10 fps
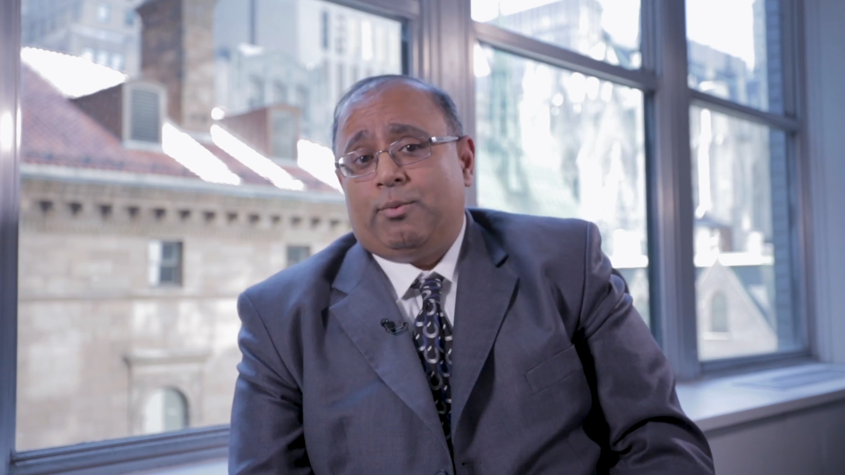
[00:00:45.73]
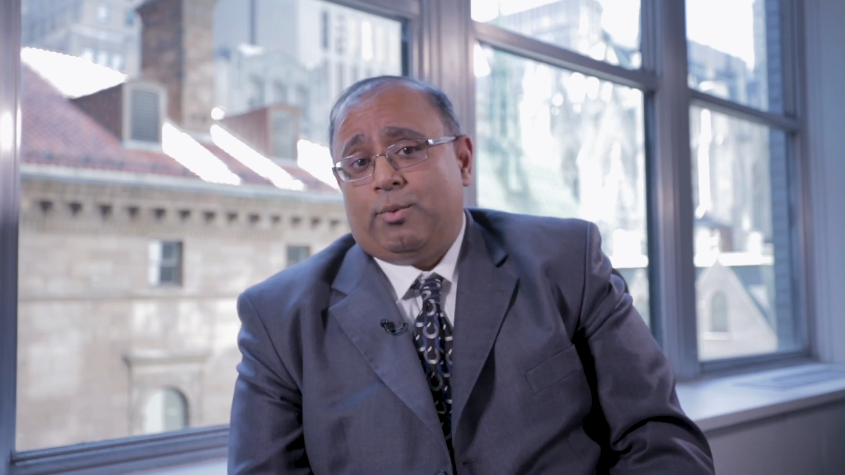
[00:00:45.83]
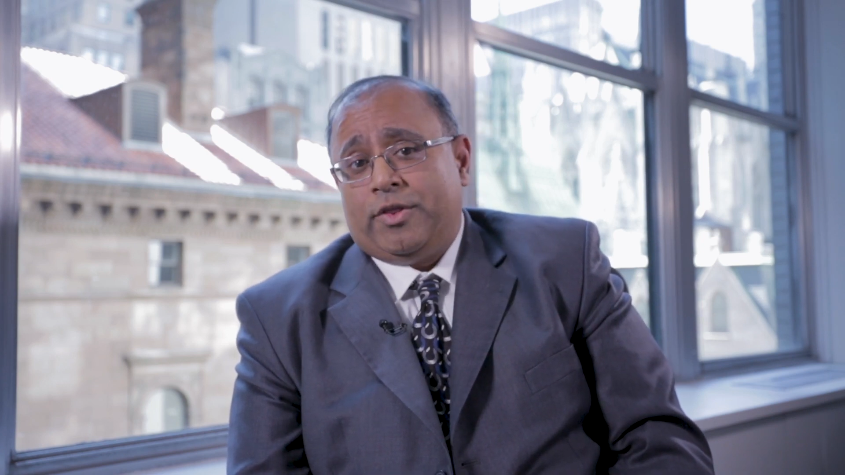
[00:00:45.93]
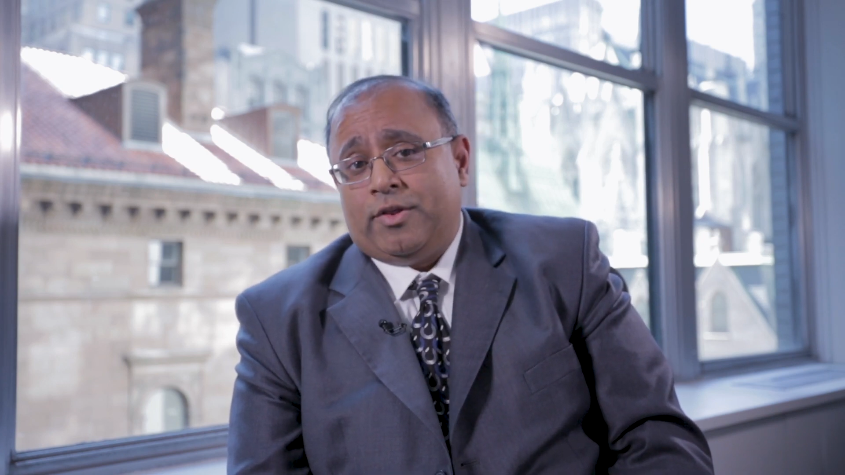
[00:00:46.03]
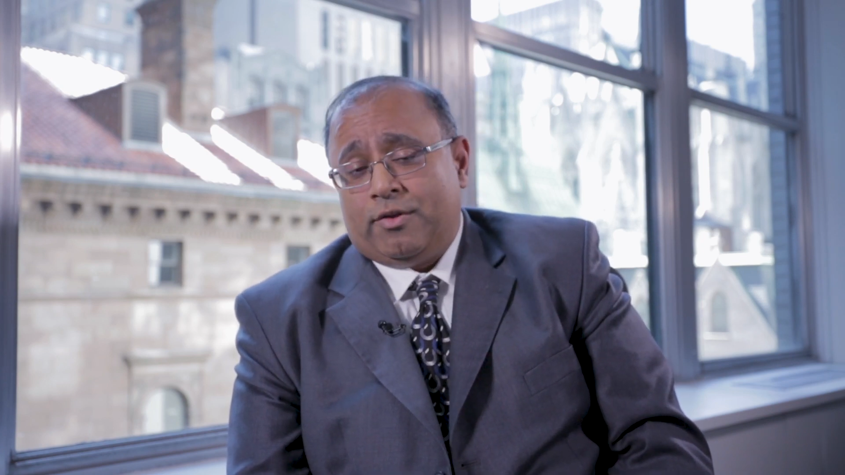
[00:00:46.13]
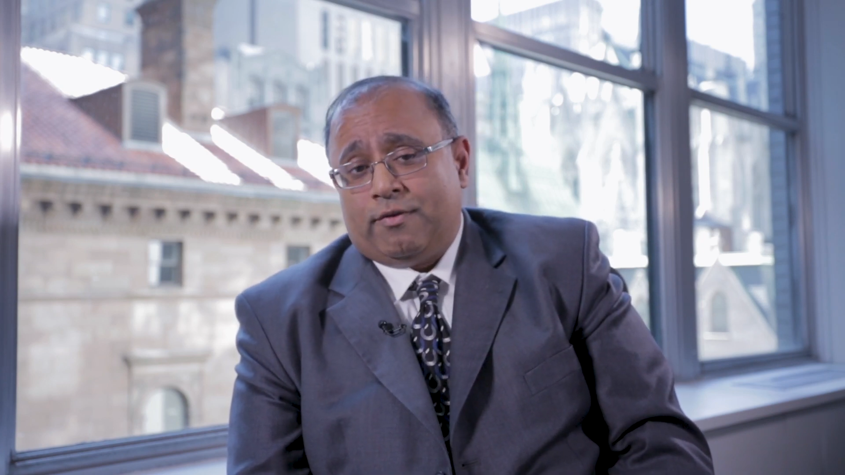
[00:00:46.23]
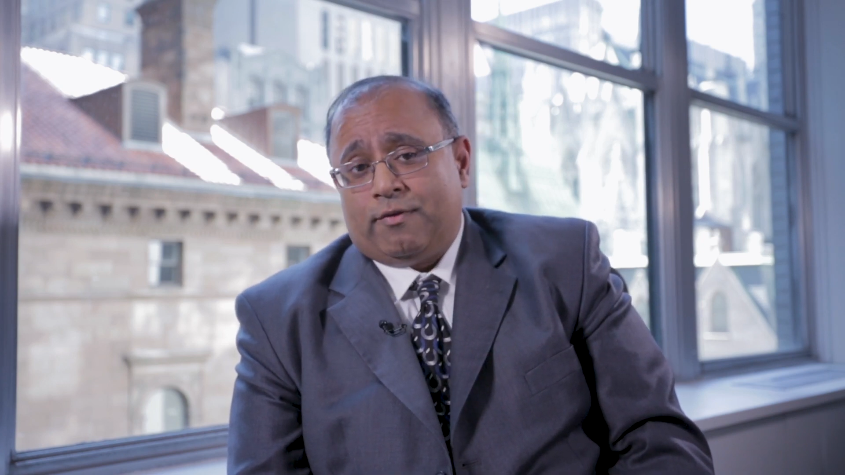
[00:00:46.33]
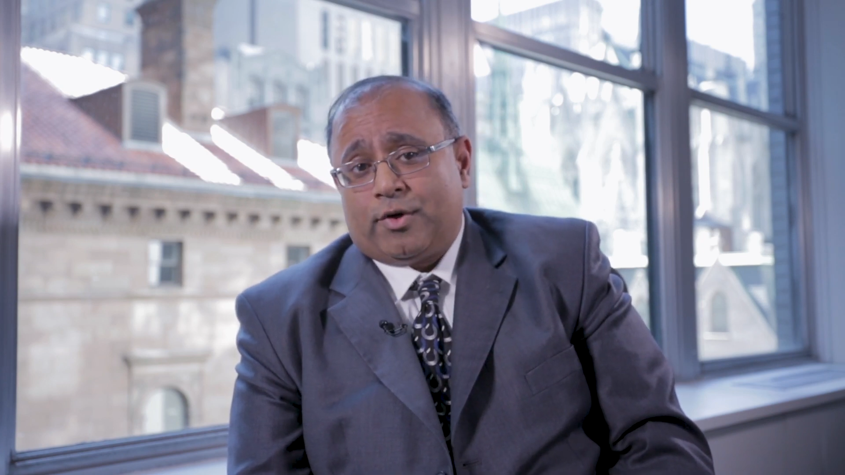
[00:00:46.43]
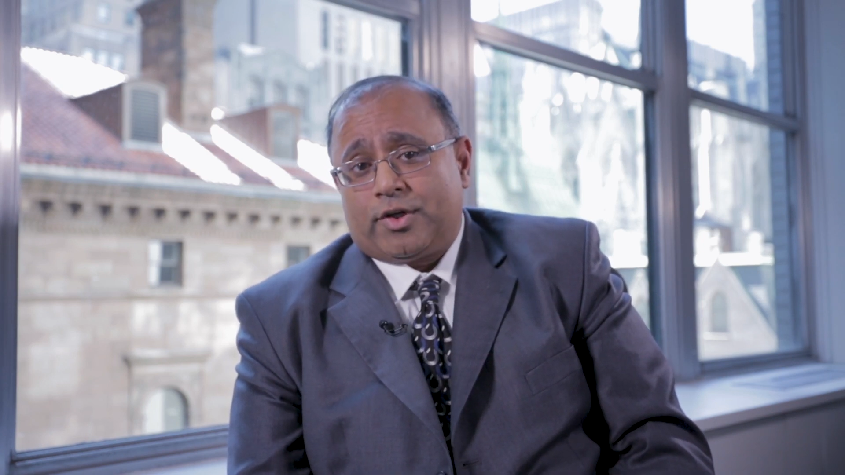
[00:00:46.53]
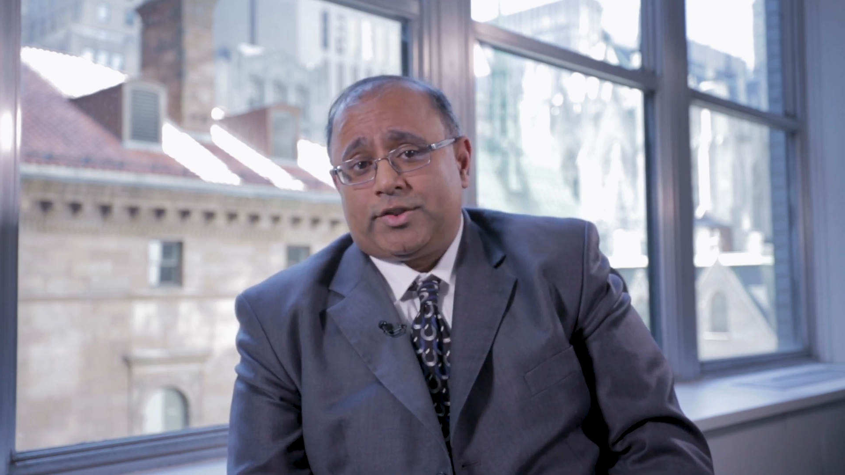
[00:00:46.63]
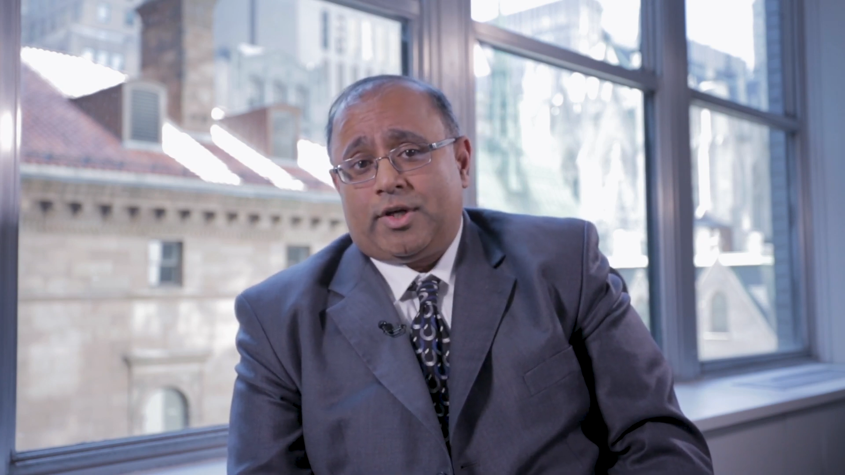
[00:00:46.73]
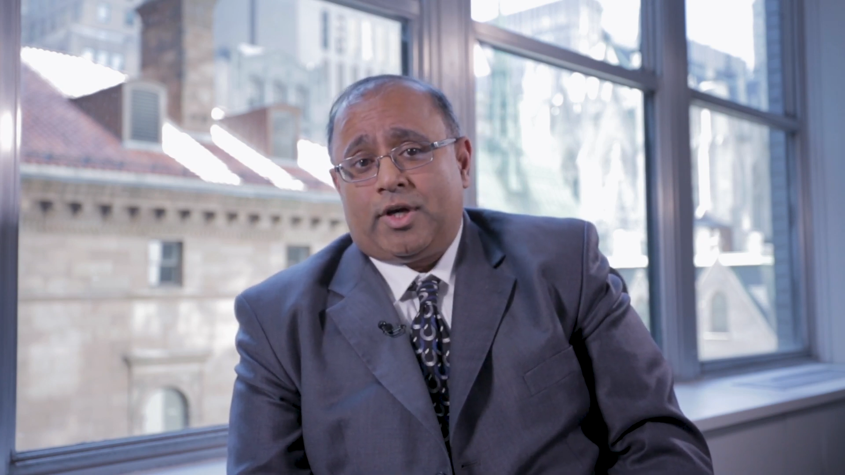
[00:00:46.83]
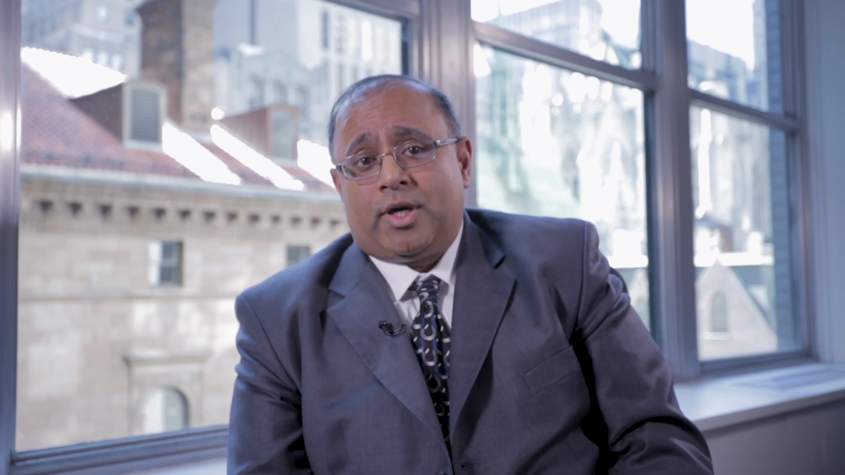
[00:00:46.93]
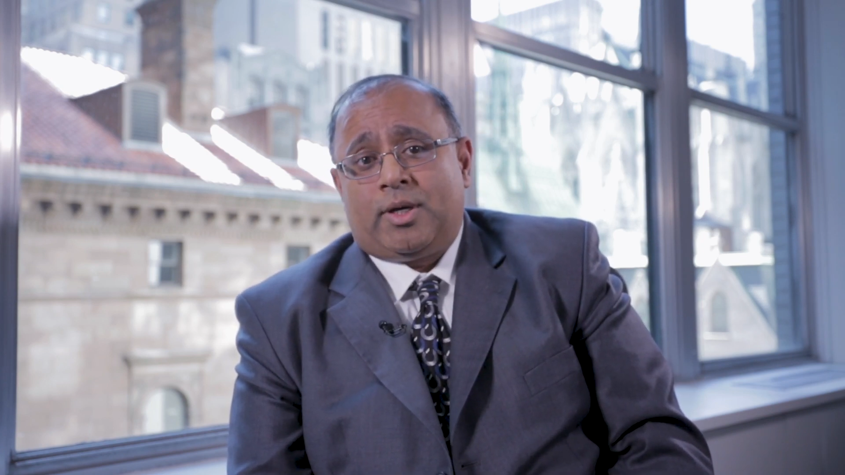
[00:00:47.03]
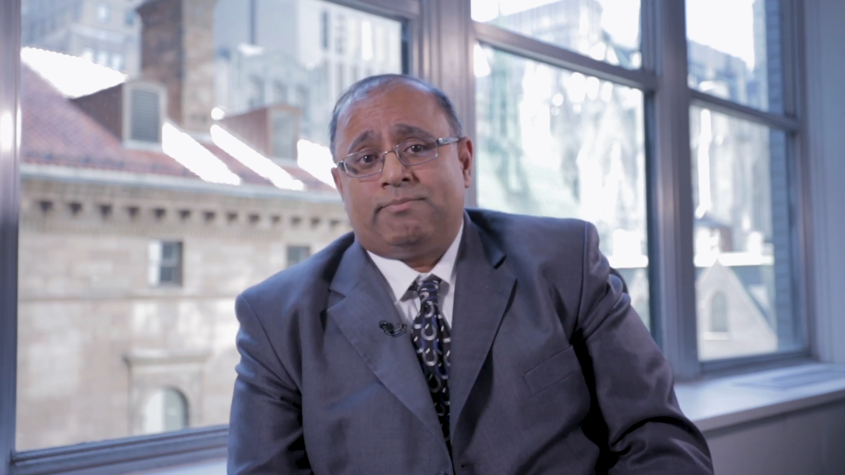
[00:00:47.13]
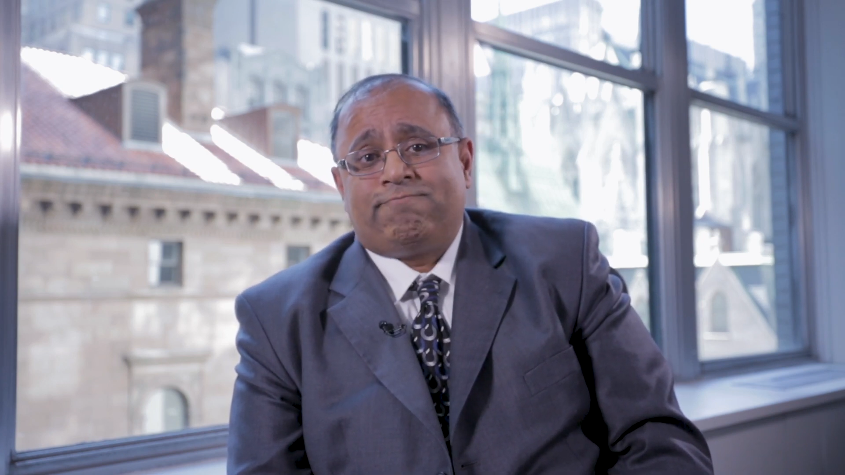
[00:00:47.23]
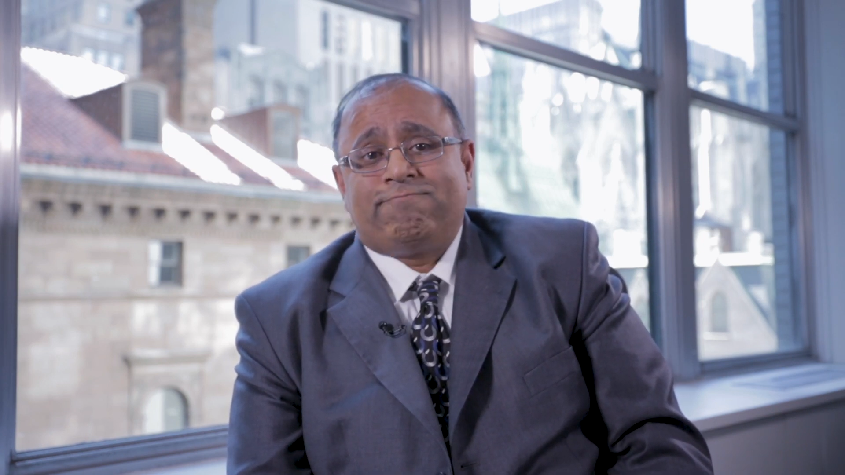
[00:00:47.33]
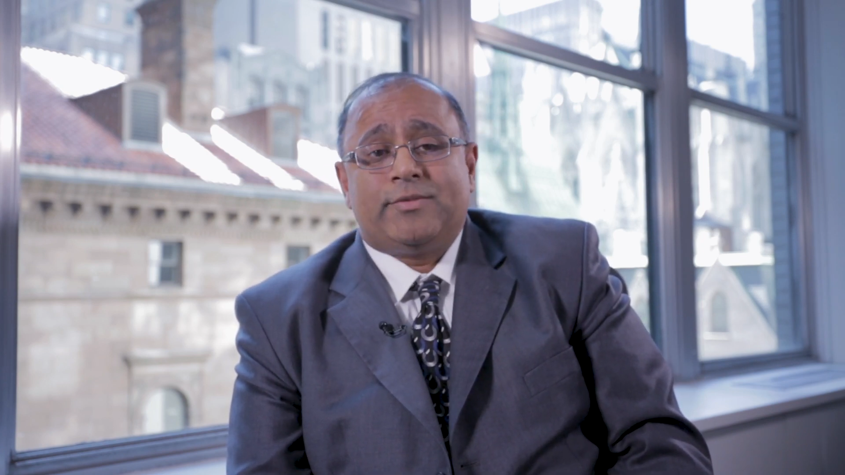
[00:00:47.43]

within the divorce, and